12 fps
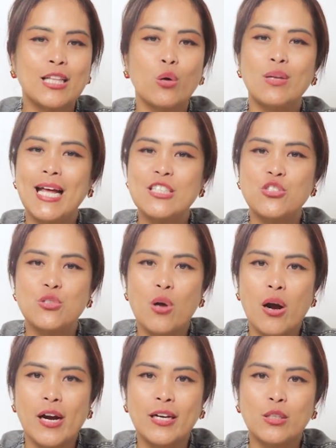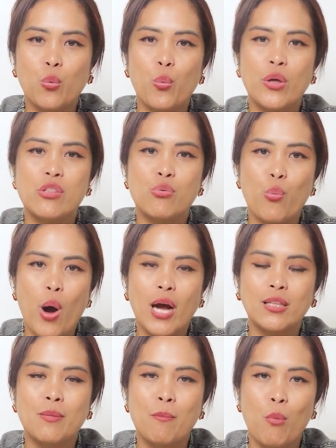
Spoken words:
Now let's start with what